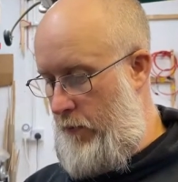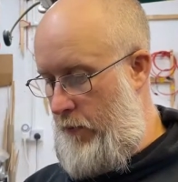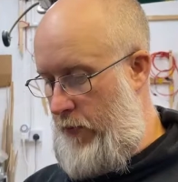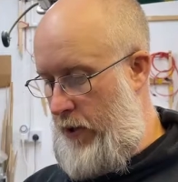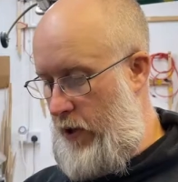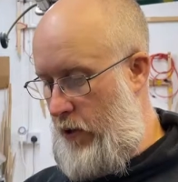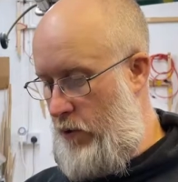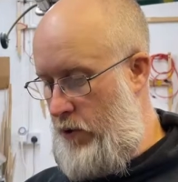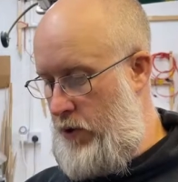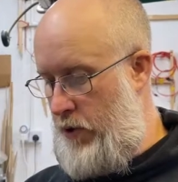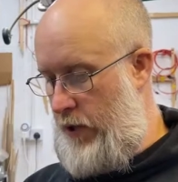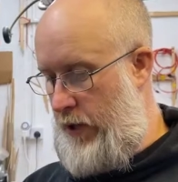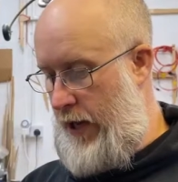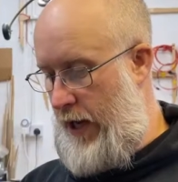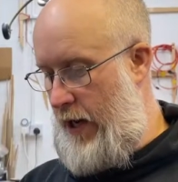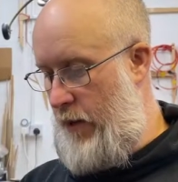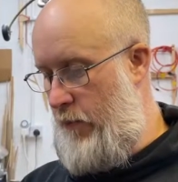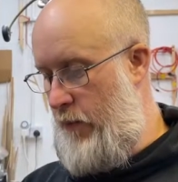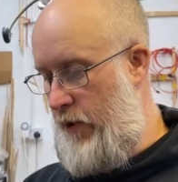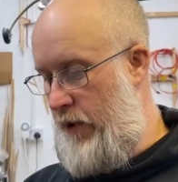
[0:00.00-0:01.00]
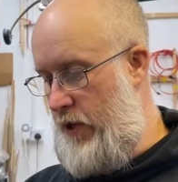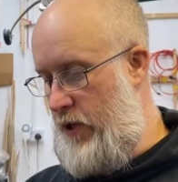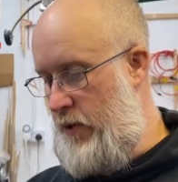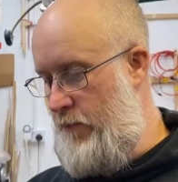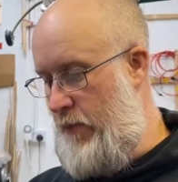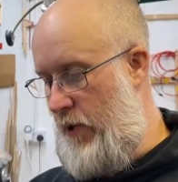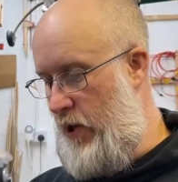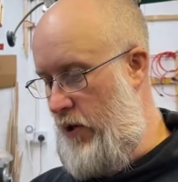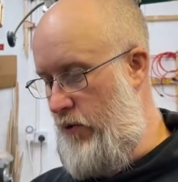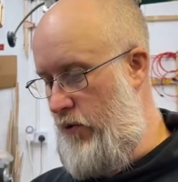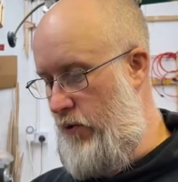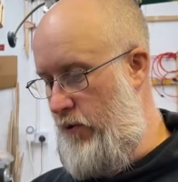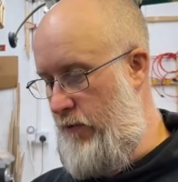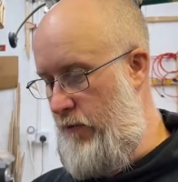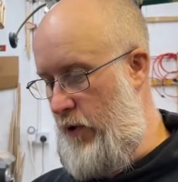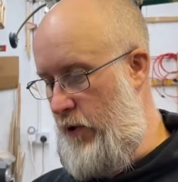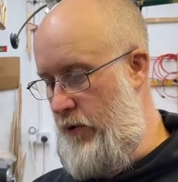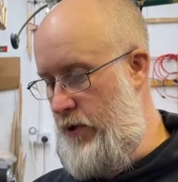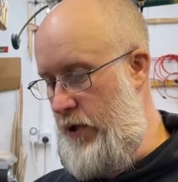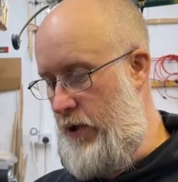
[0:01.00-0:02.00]
But it also came with a spiral
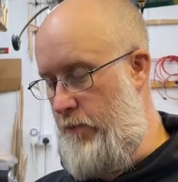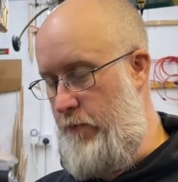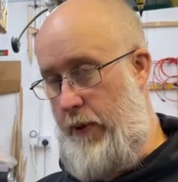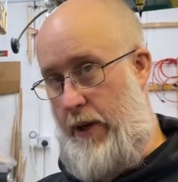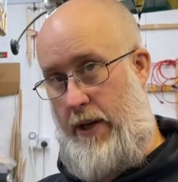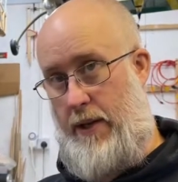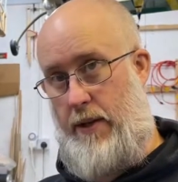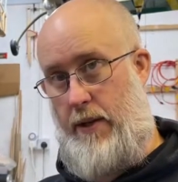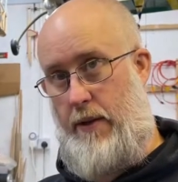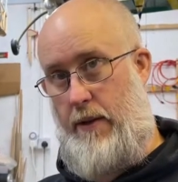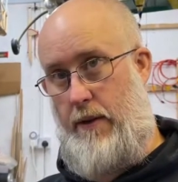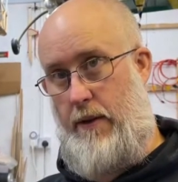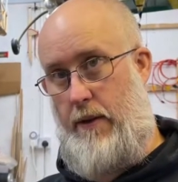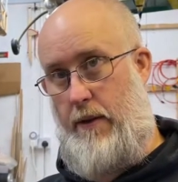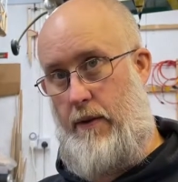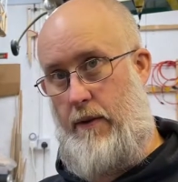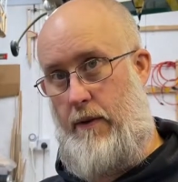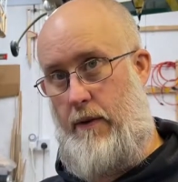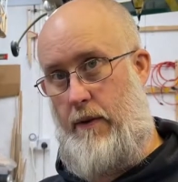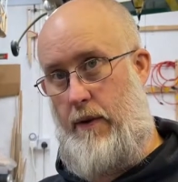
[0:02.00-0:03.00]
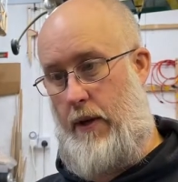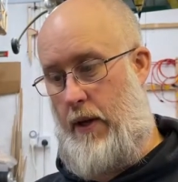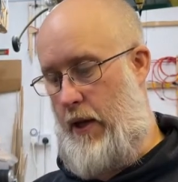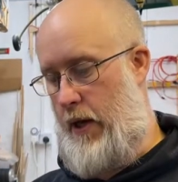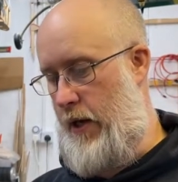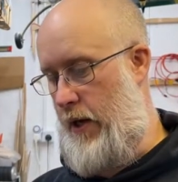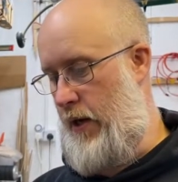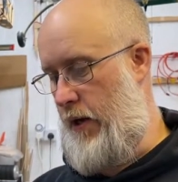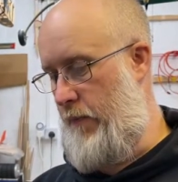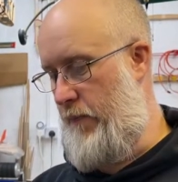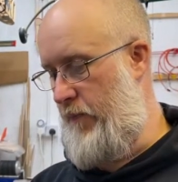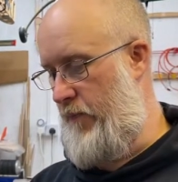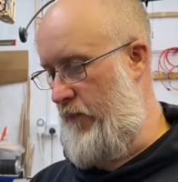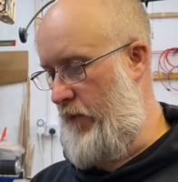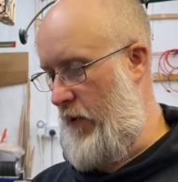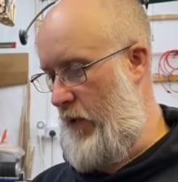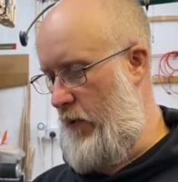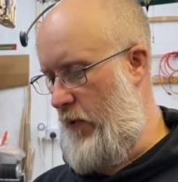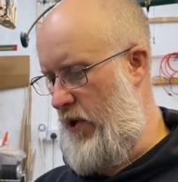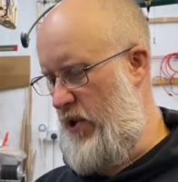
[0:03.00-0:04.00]
fluted bit um,
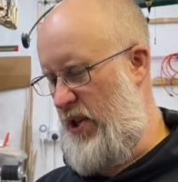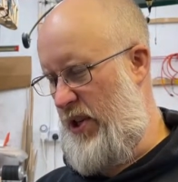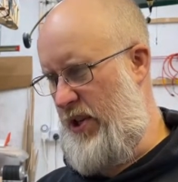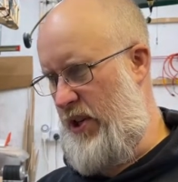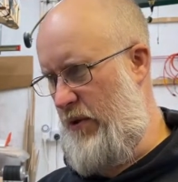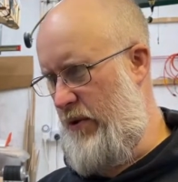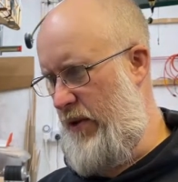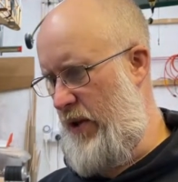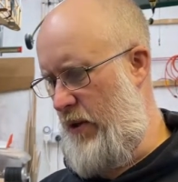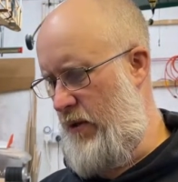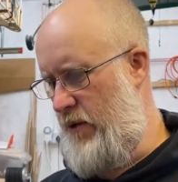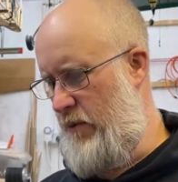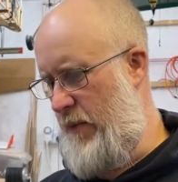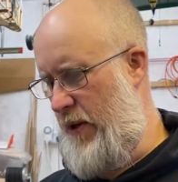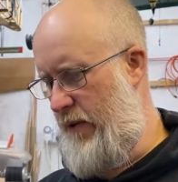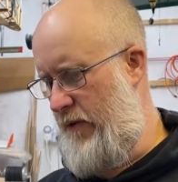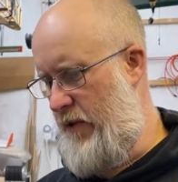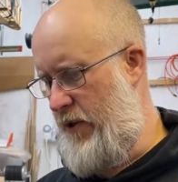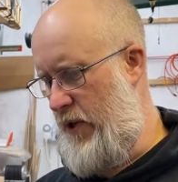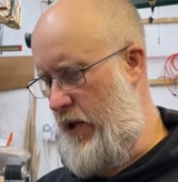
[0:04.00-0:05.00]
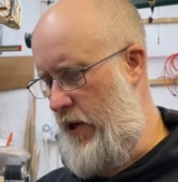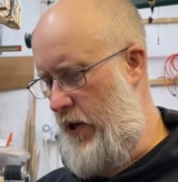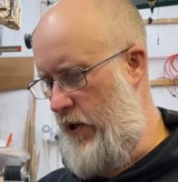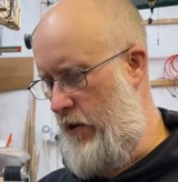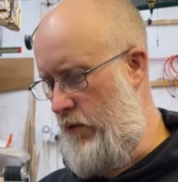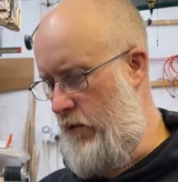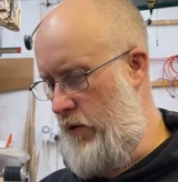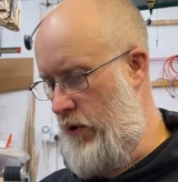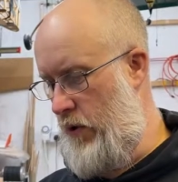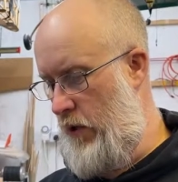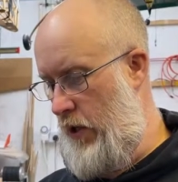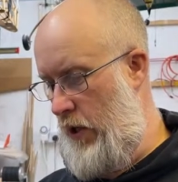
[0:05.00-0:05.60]
which I don't think was meant for tiles,